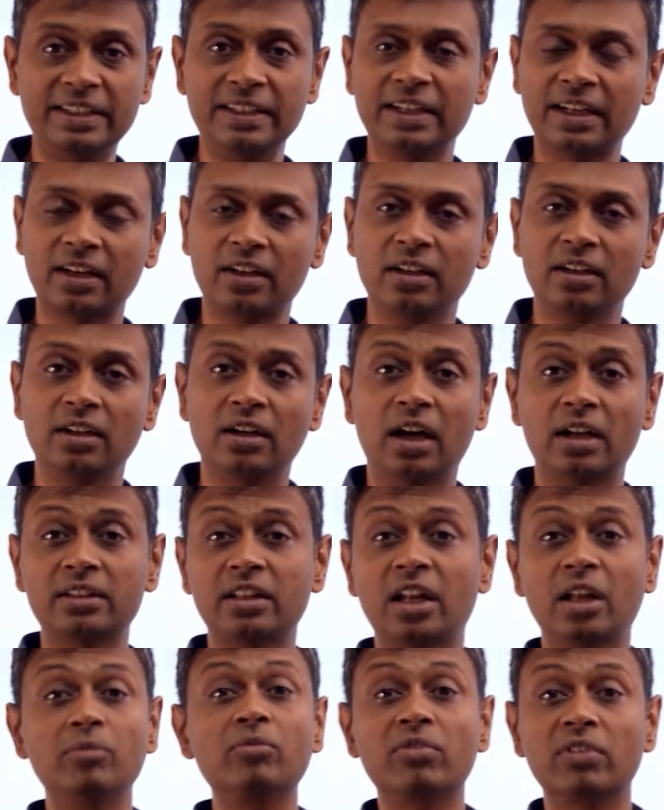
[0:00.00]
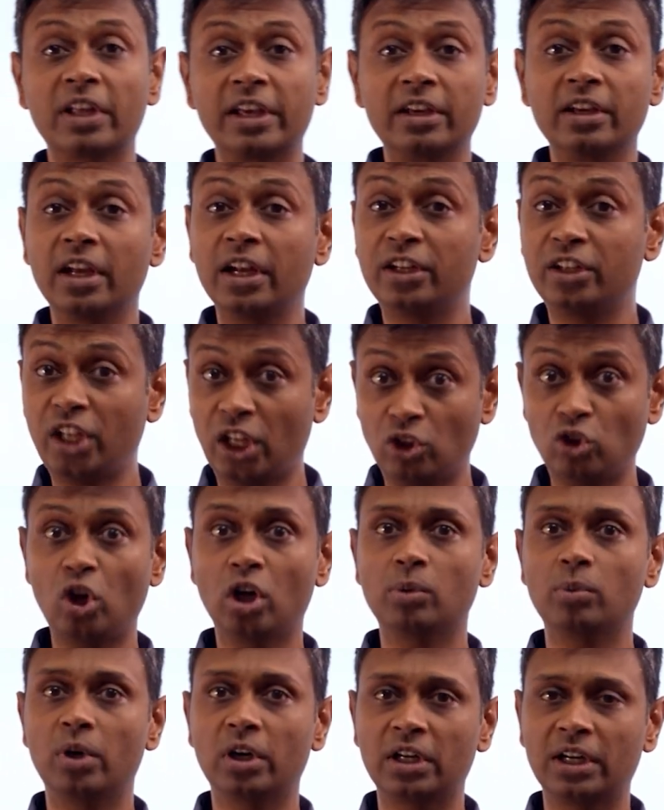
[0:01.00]
here, and then I'm flying. It does
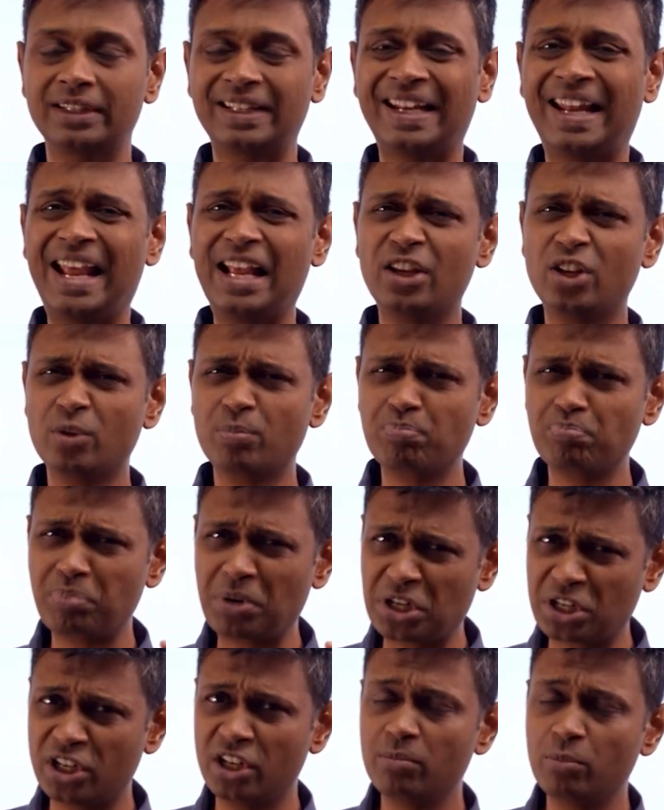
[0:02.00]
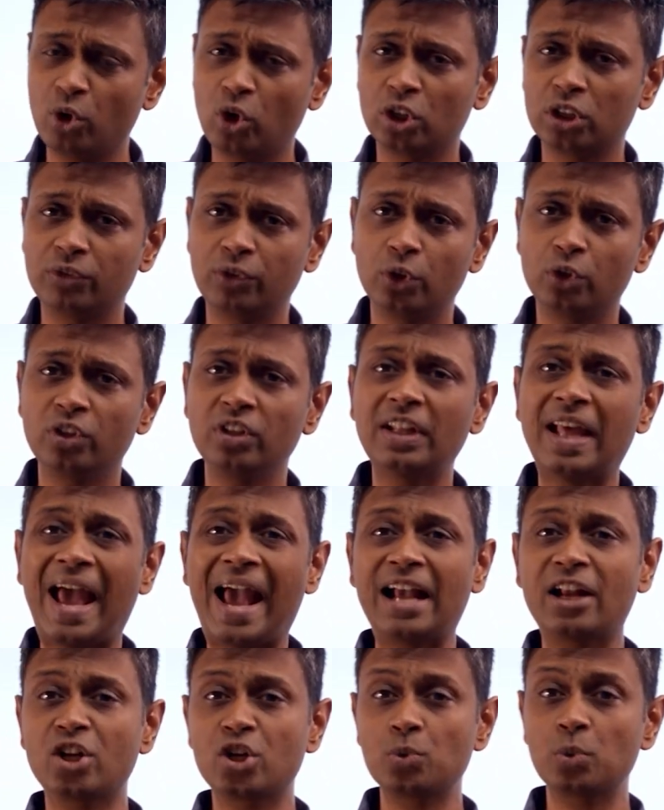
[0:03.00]
not work like that. Especially because if you see the
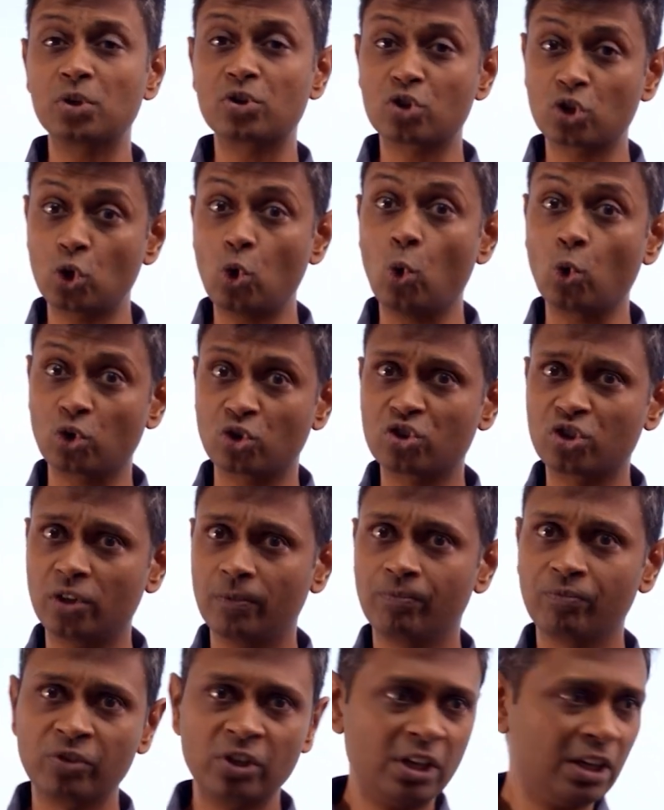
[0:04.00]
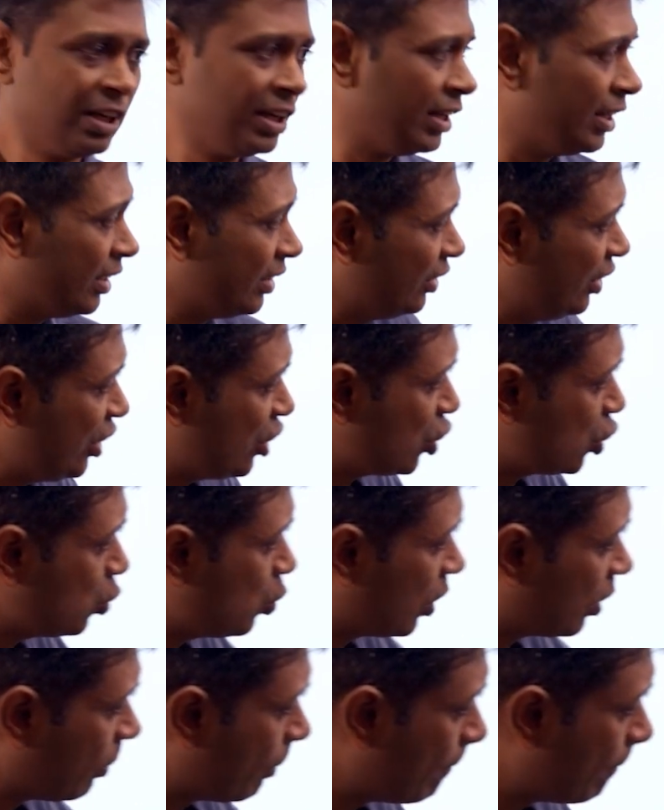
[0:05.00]
actual scores, these two are